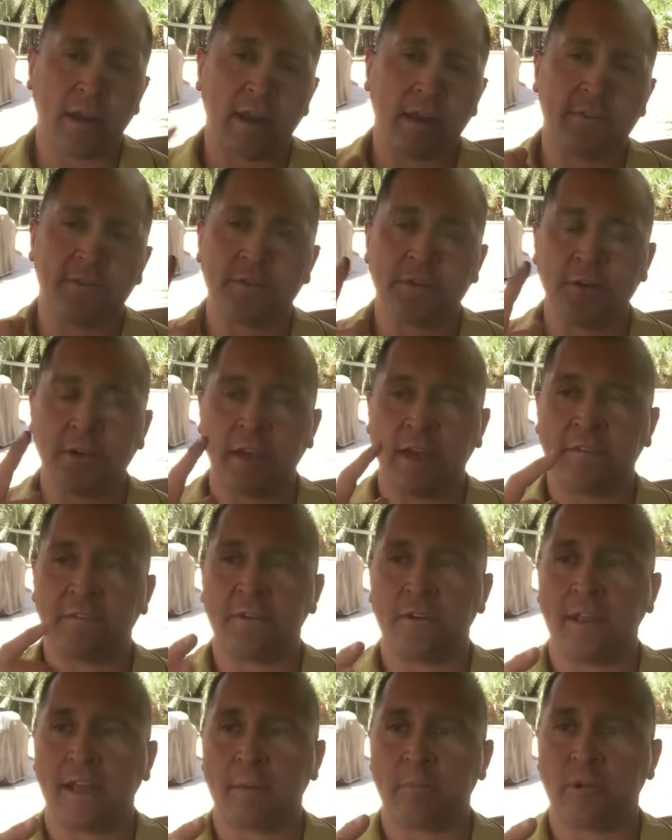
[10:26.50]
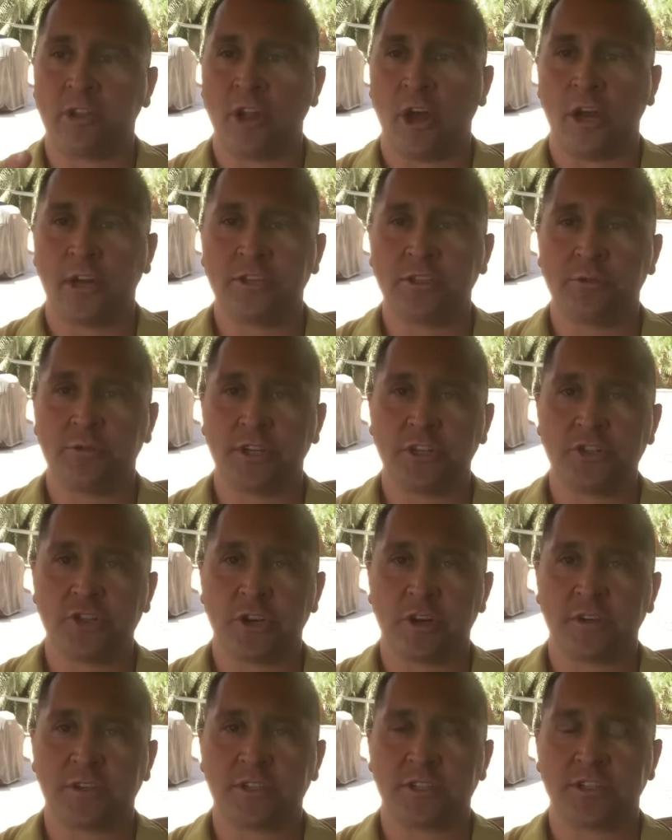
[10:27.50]
if you're like belong to a
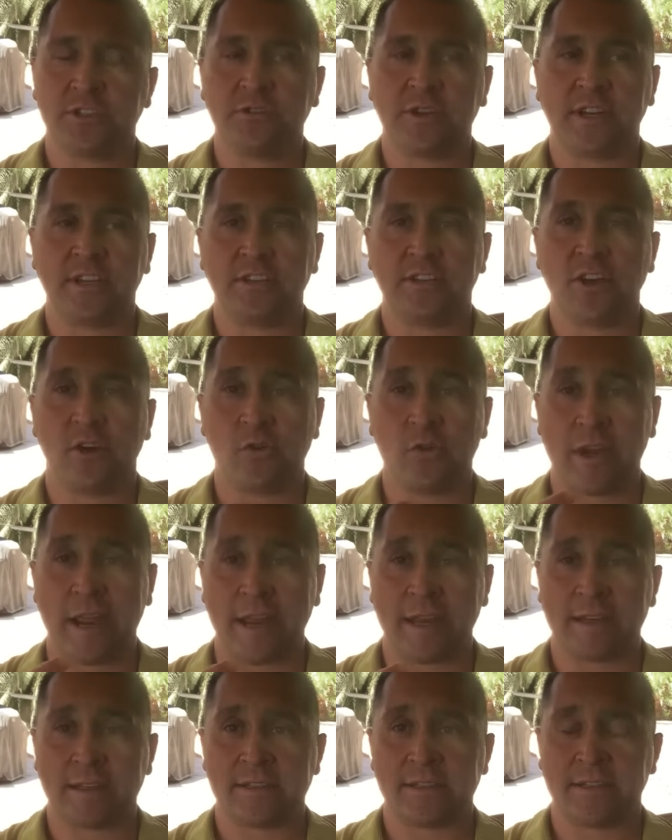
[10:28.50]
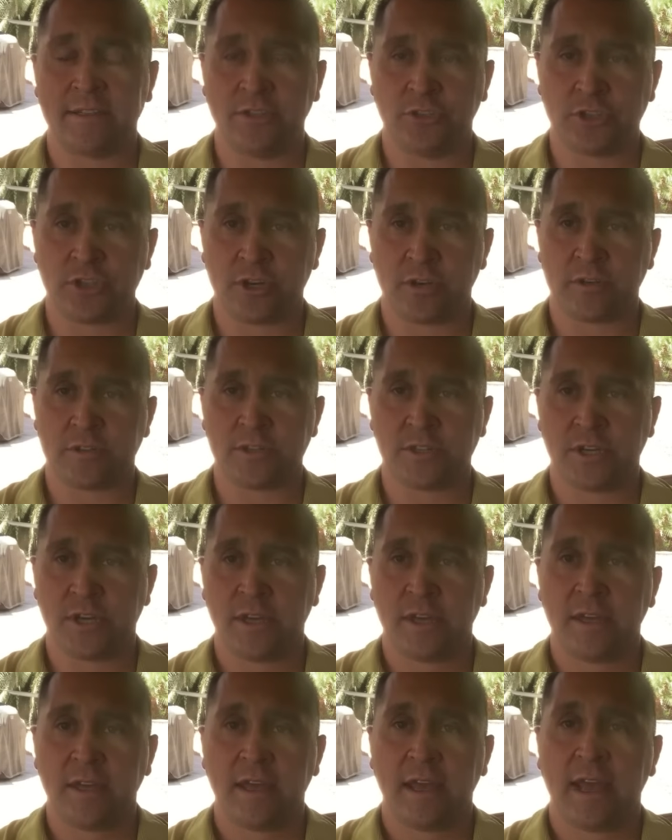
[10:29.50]
church, you can donate it to the church
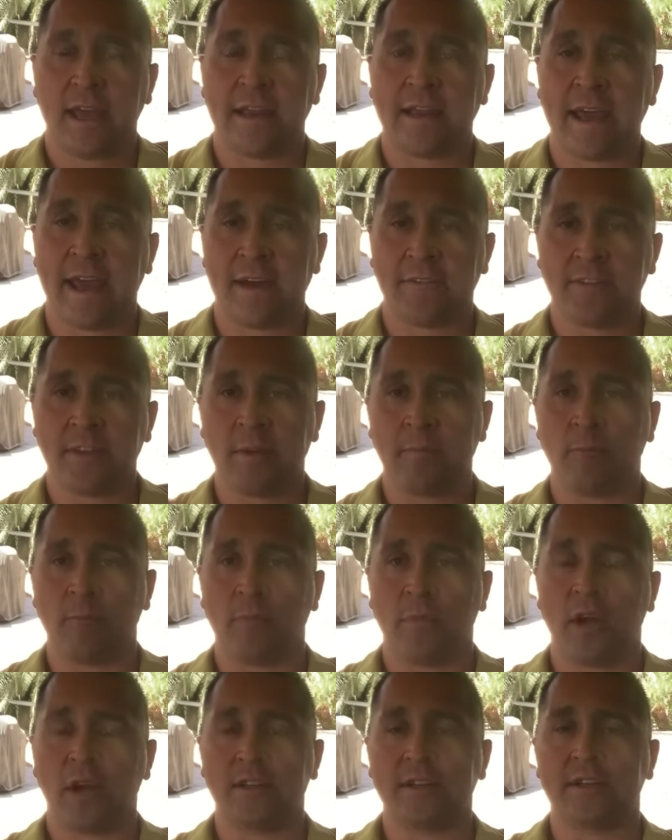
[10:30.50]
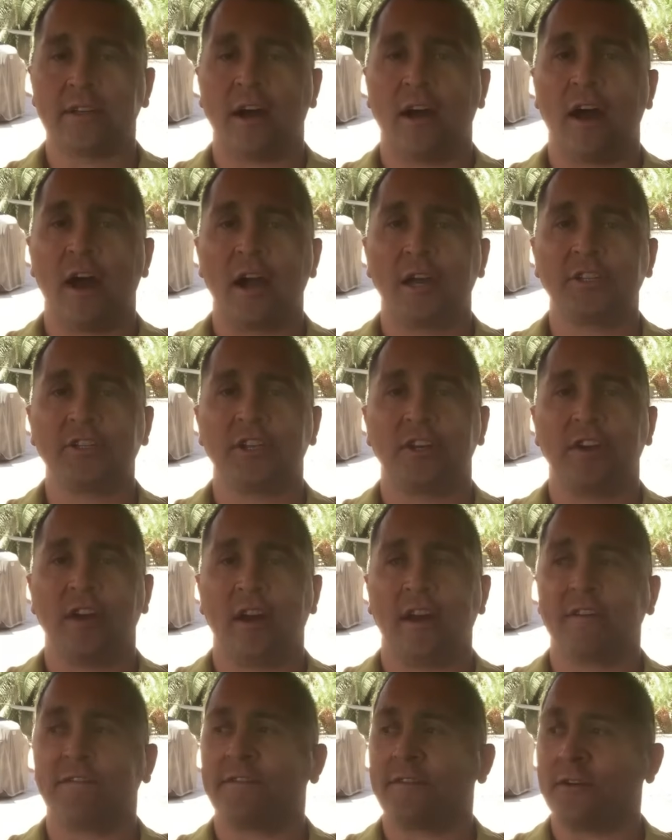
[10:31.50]
and have them auction
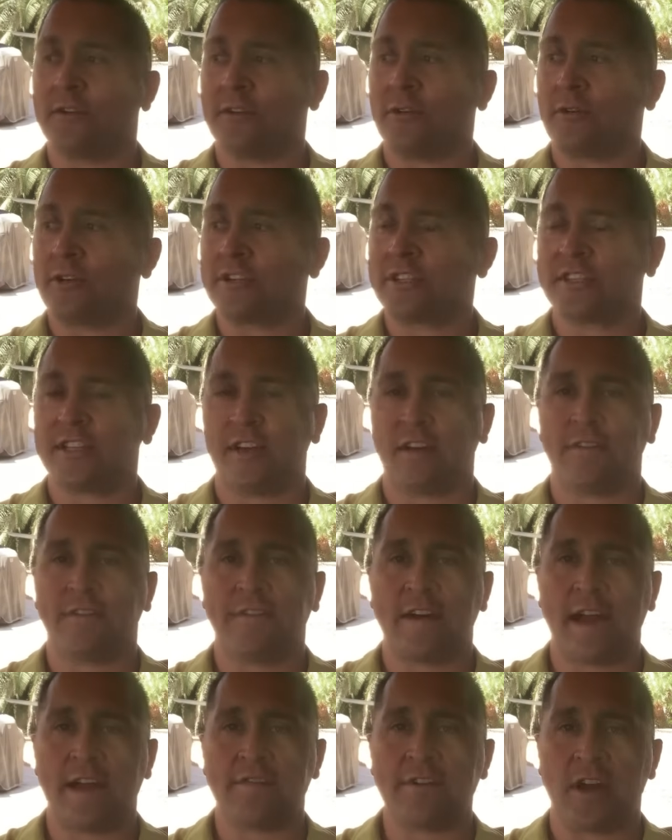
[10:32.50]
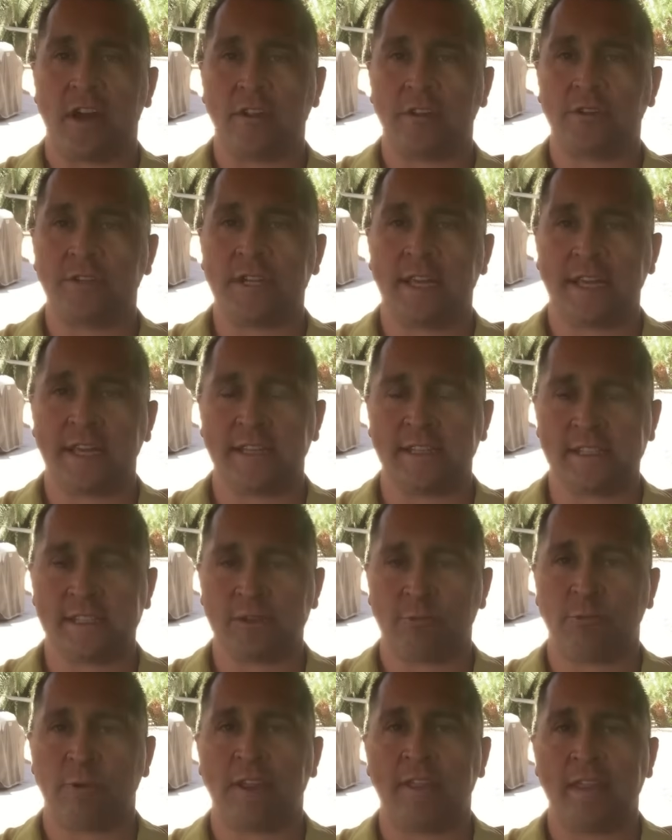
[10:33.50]
off or sell $5 tickets
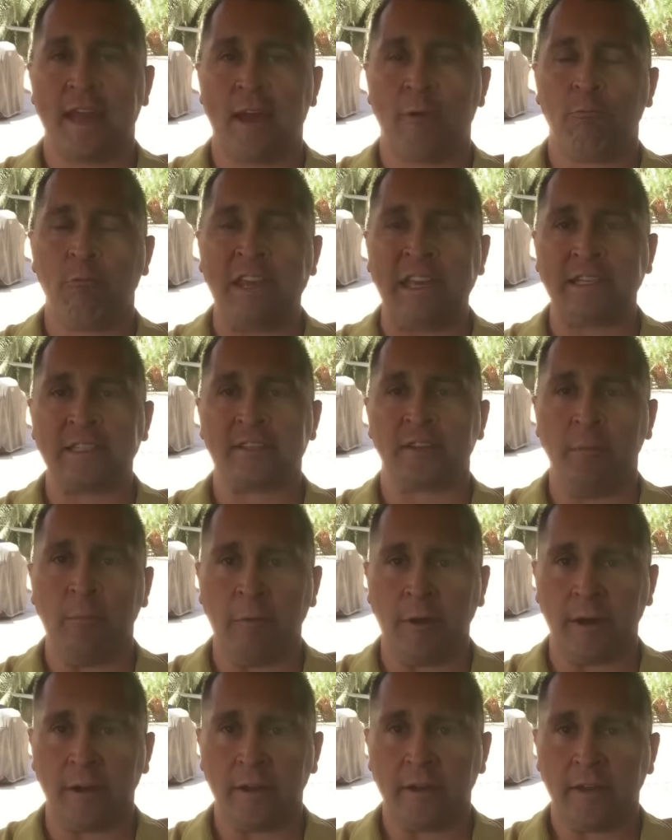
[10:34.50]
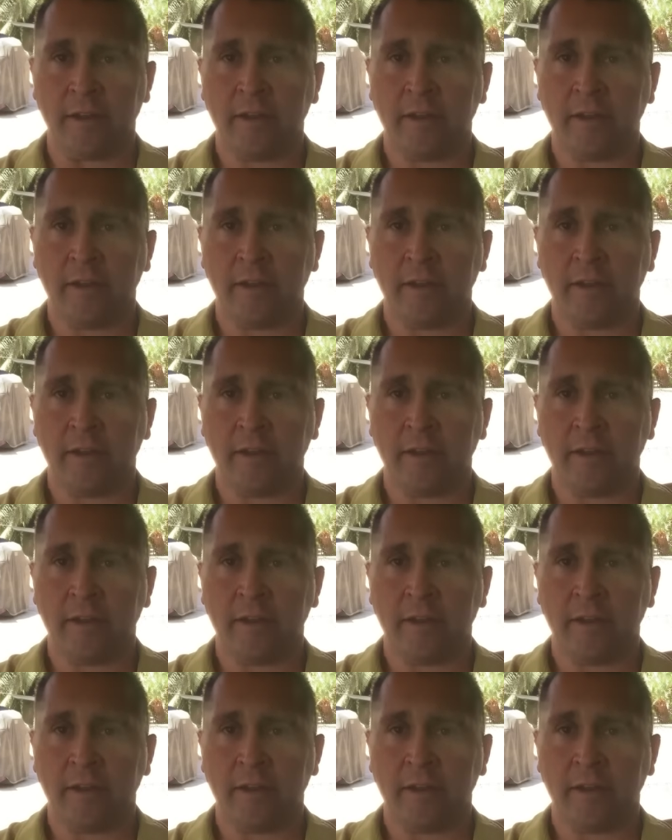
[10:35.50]
to win that week somewhere.